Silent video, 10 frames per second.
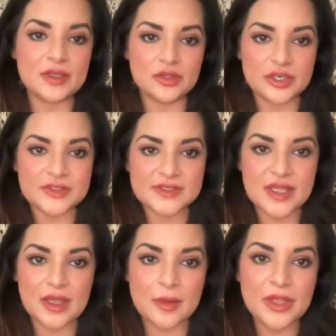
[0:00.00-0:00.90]
alerts
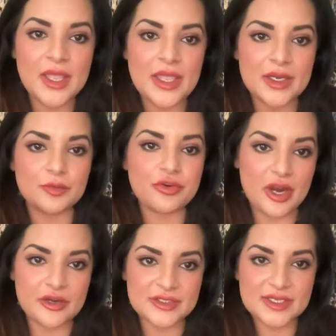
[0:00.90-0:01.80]
in a
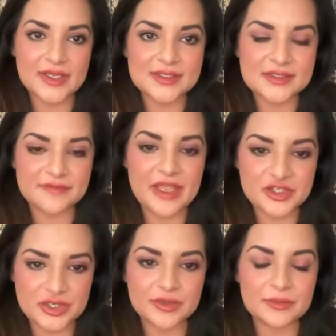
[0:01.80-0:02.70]
prioritized
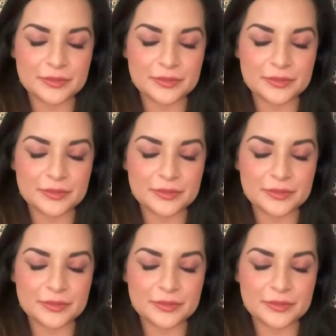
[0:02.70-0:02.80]
fashion.